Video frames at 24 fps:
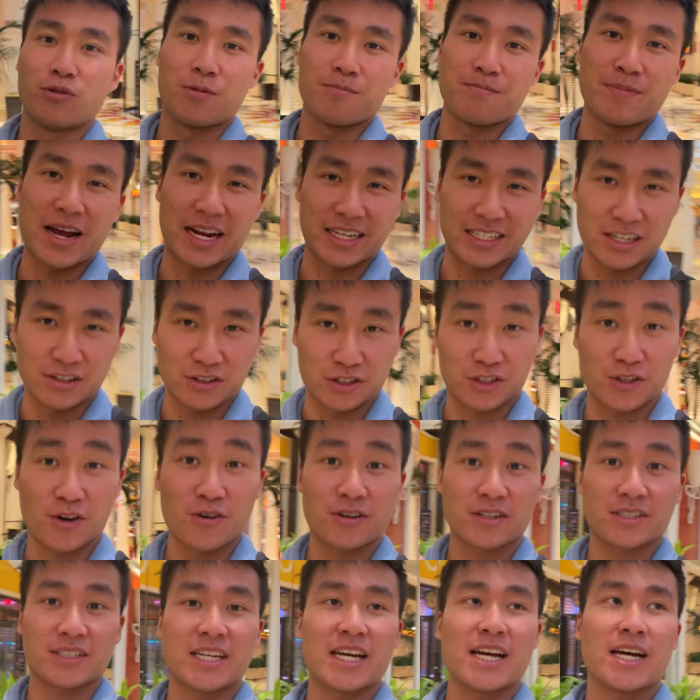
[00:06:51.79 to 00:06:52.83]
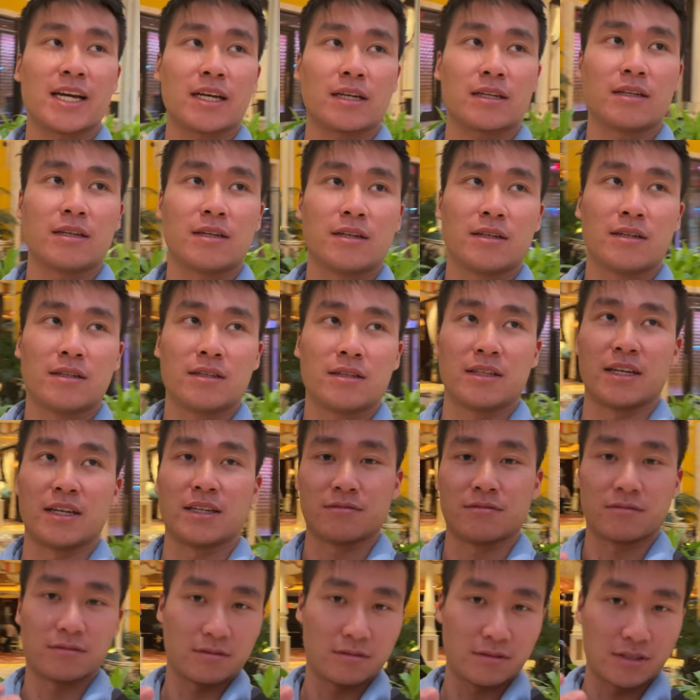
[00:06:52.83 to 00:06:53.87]
went back down to starting stack
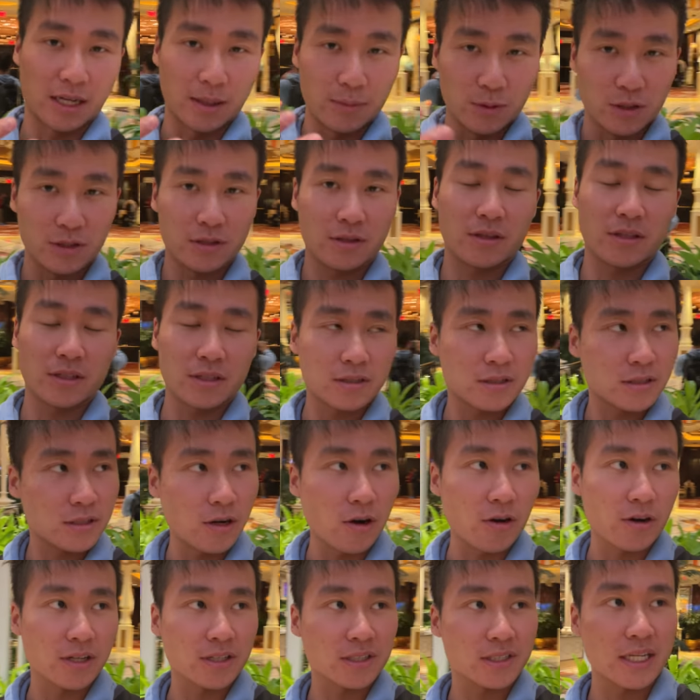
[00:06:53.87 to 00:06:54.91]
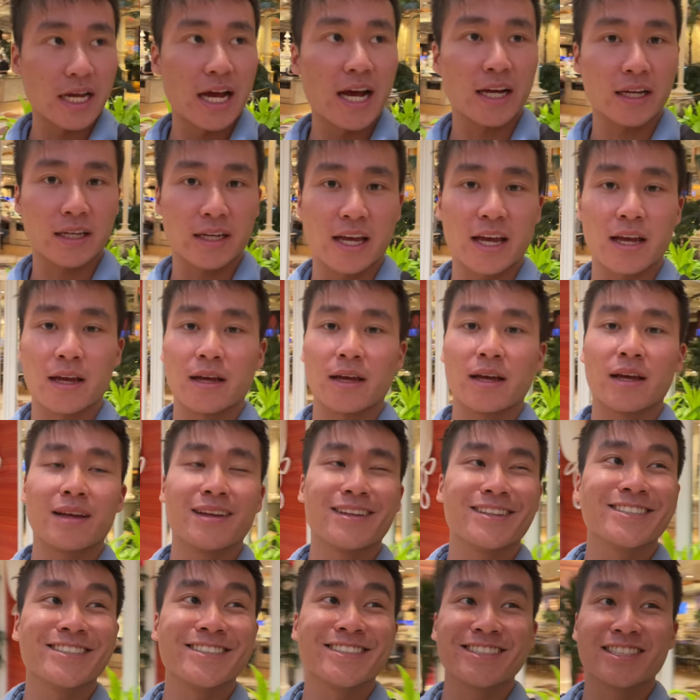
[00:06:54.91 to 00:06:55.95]
then doubled the starting stack,
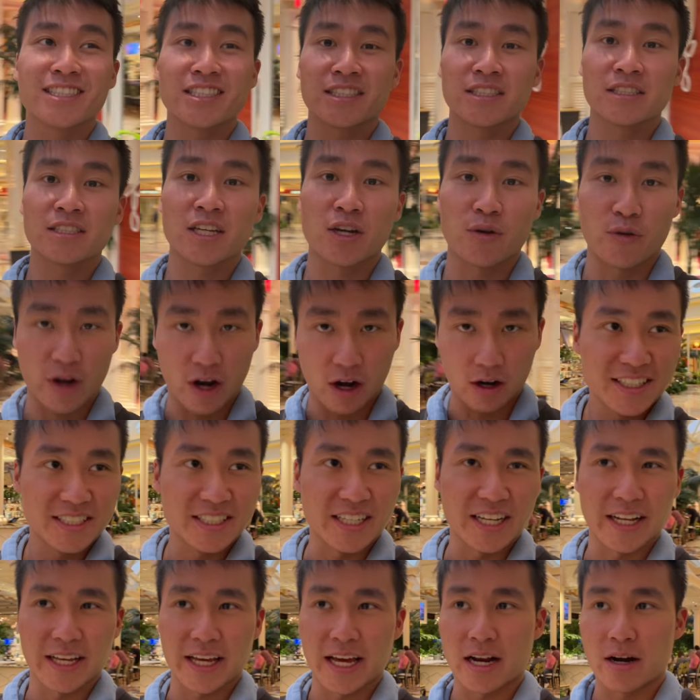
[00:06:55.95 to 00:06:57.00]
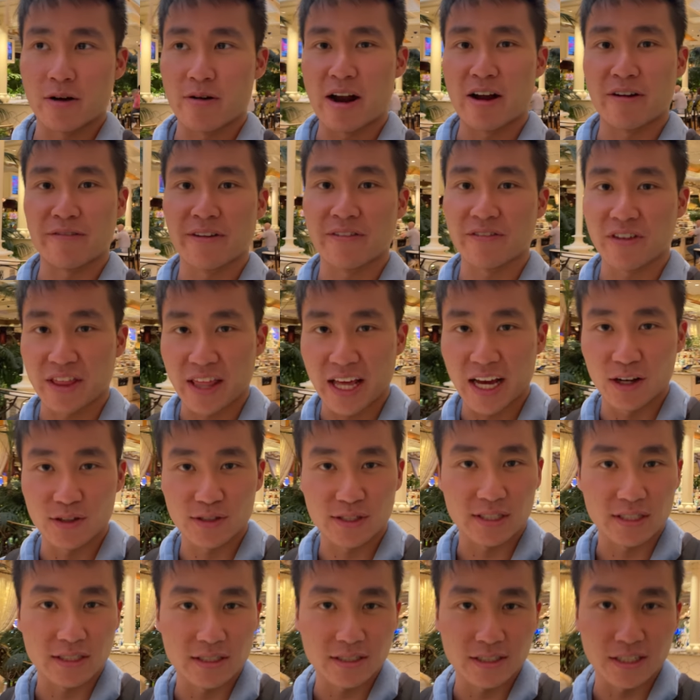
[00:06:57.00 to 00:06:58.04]
and here we sitting at around
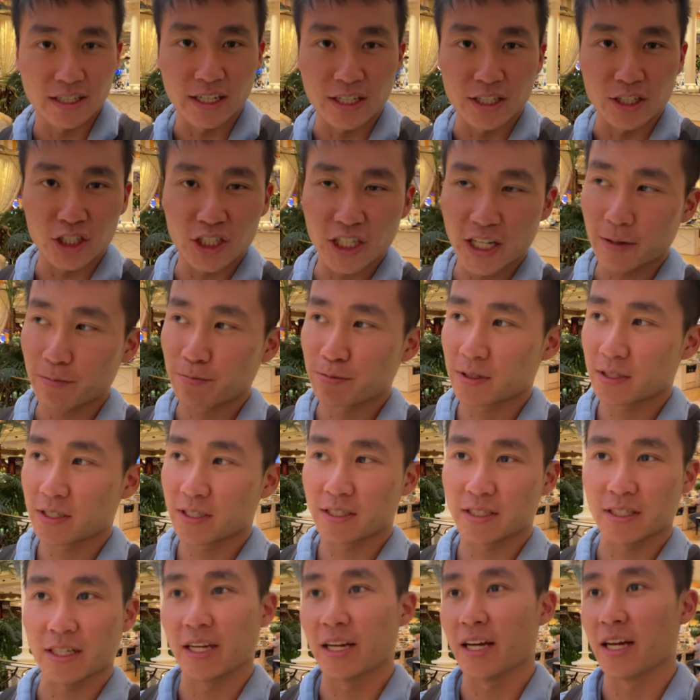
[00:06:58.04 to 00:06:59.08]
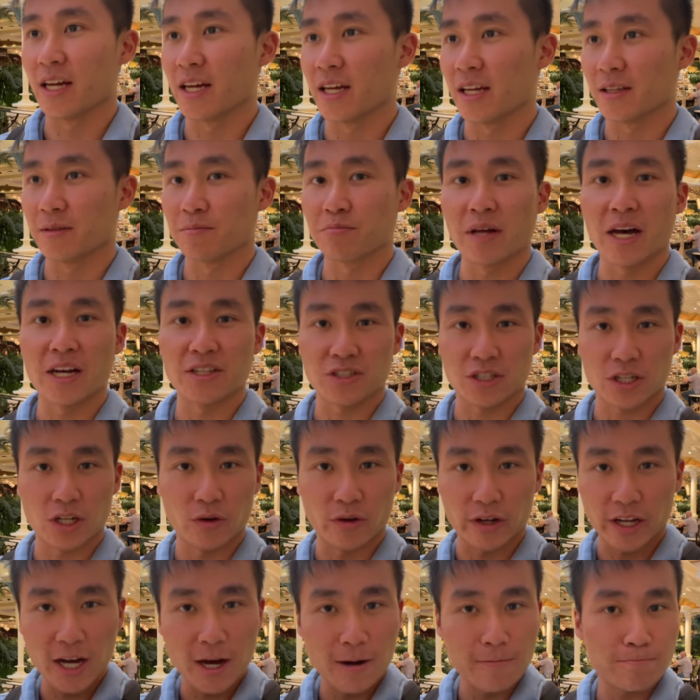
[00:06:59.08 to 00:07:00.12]
50,000 in chips, and blinds are
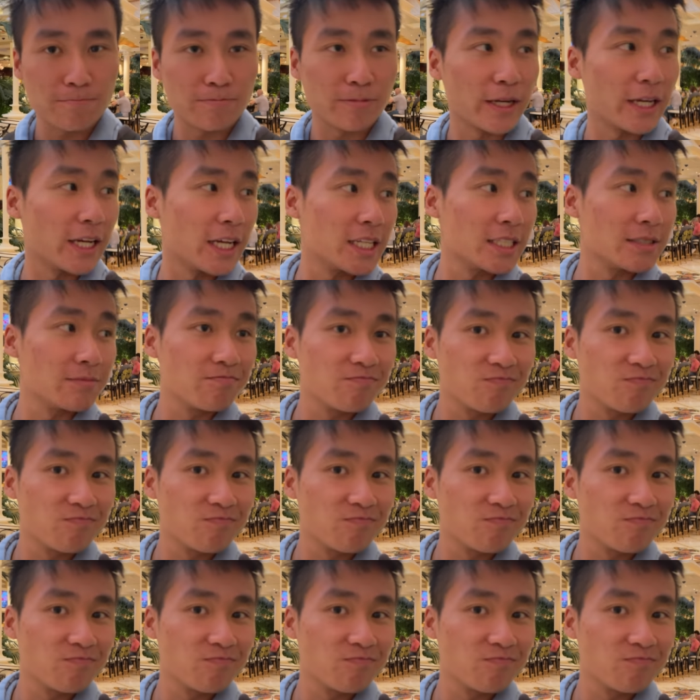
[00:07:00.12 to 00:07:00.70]
going up, and